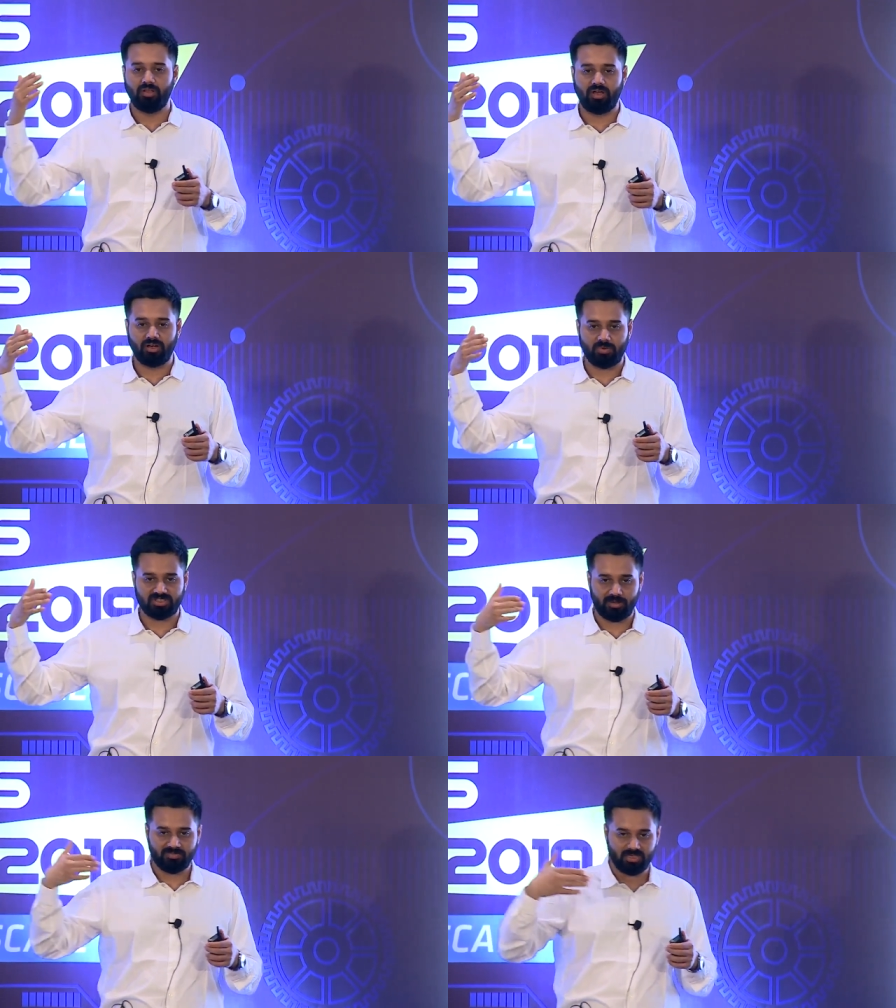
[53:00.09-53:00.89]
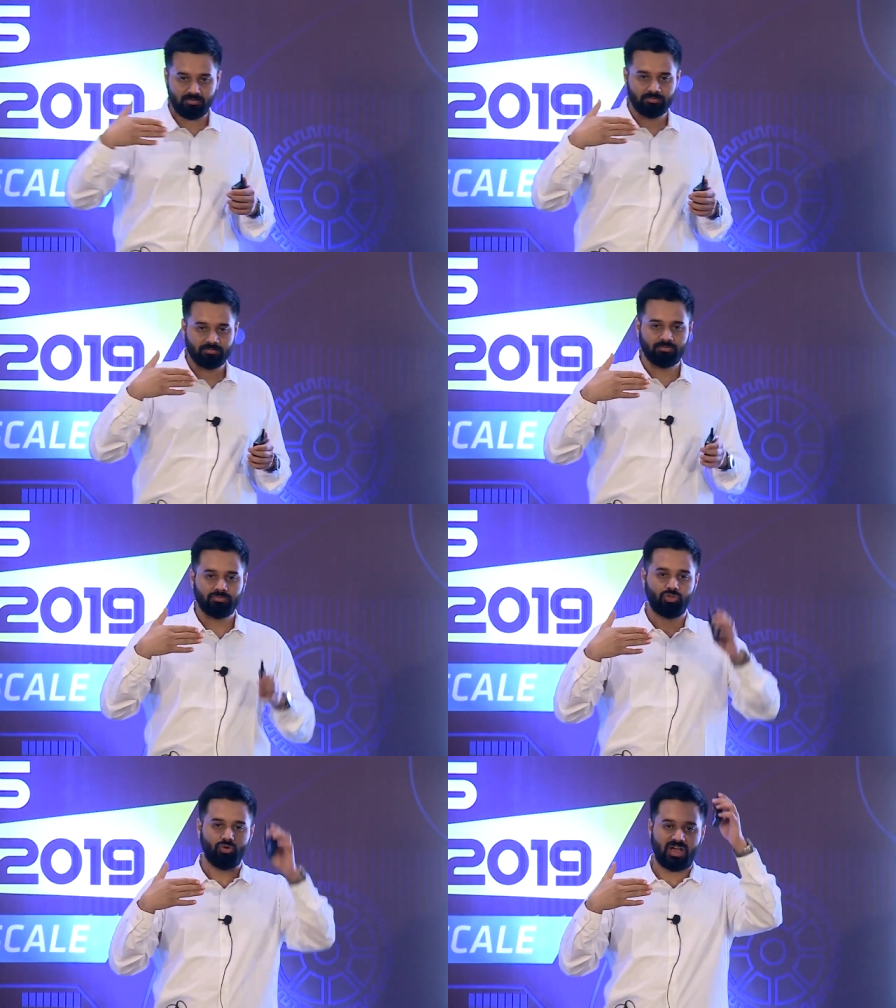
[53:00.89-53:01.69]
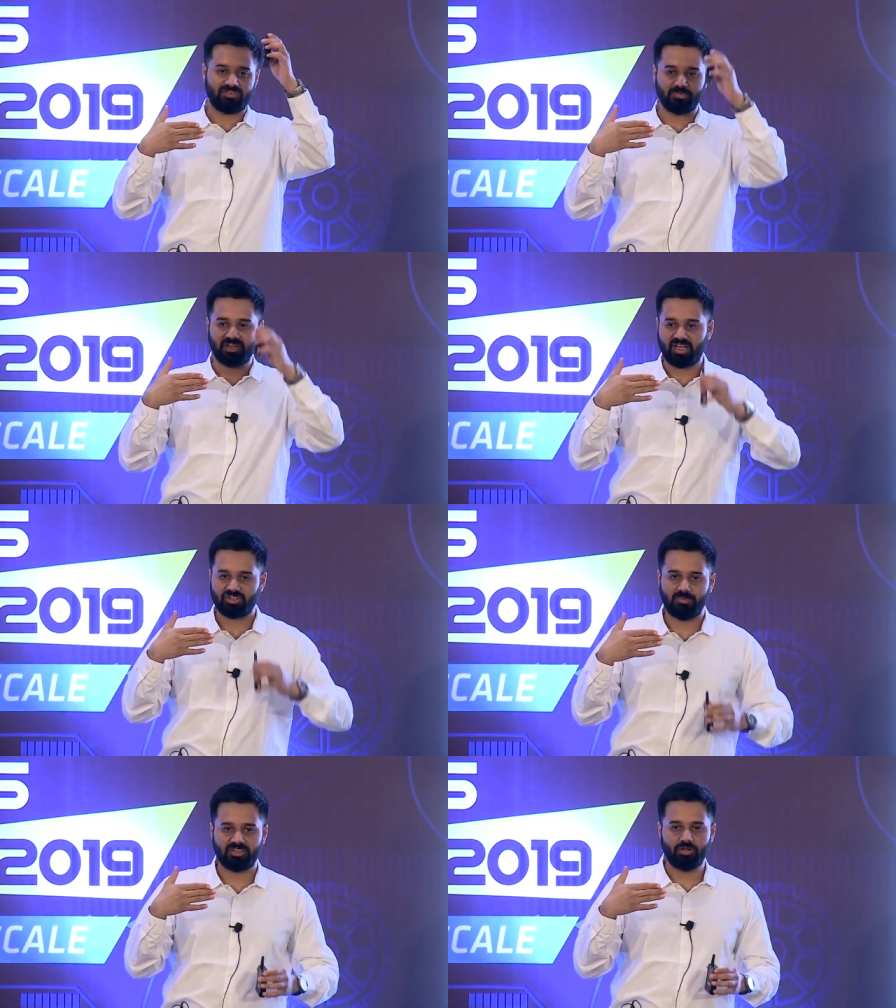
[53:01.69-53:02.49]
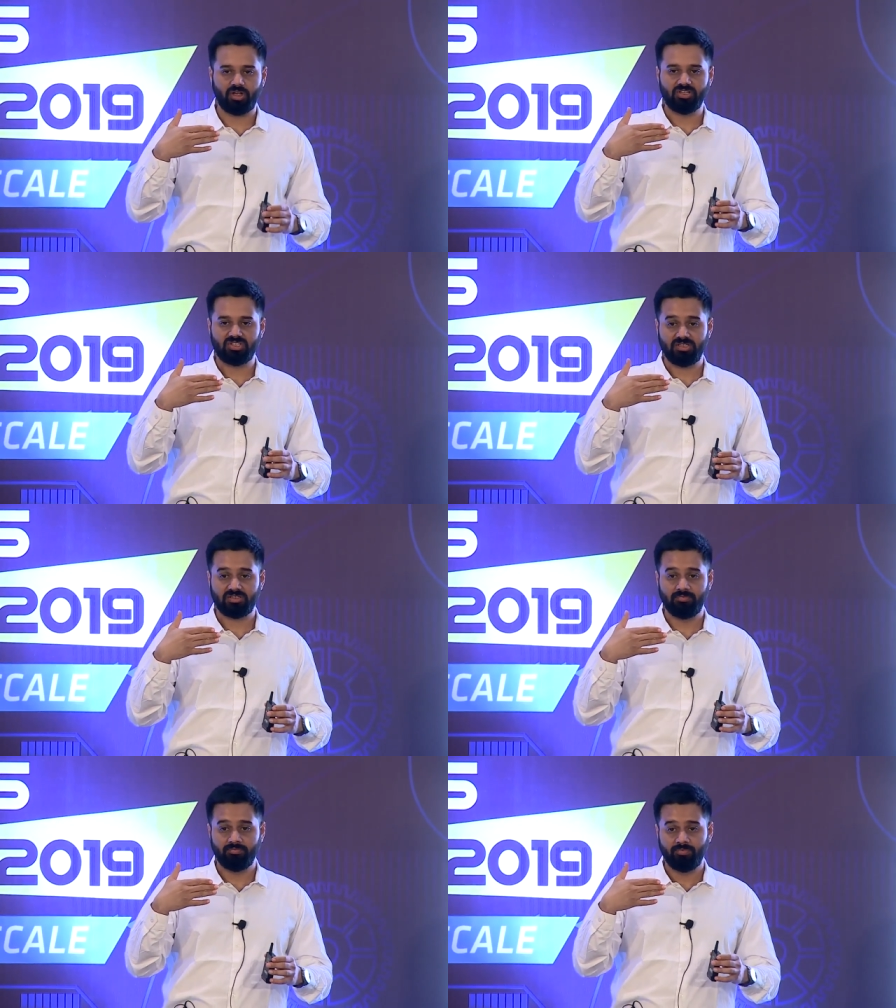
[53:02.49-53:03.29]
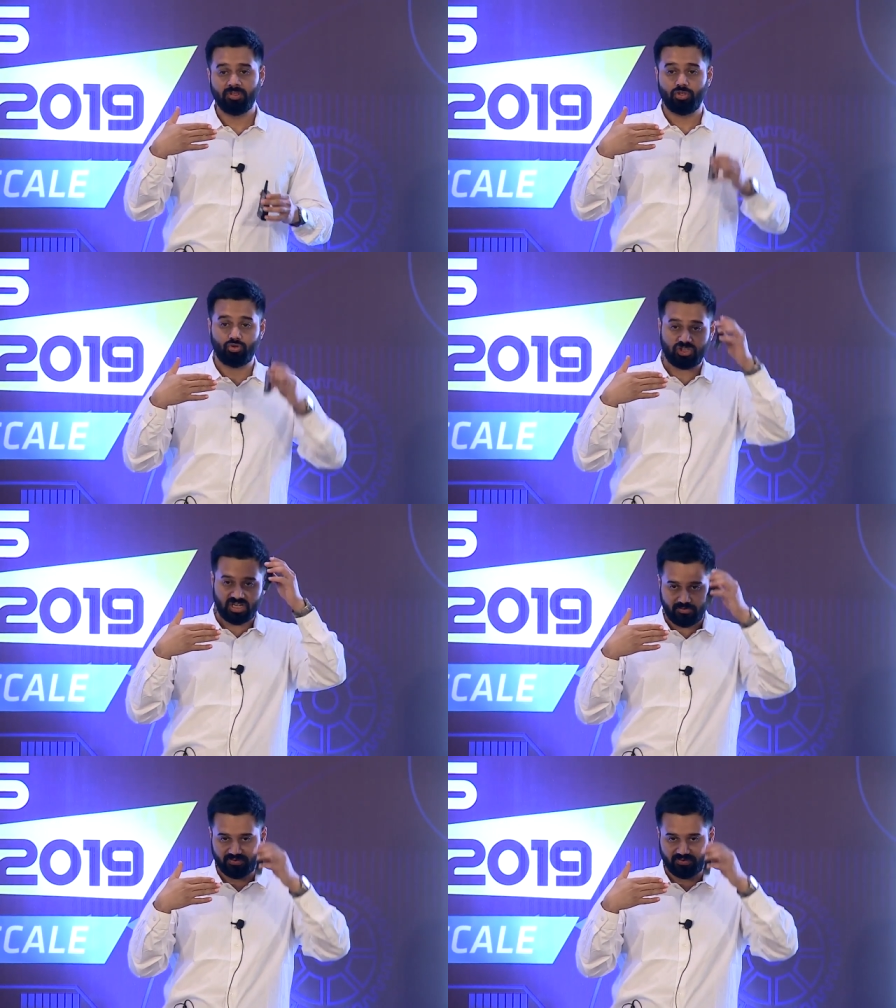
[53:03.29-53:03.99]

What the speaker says: A request comes in, you have some detection methodologies, you check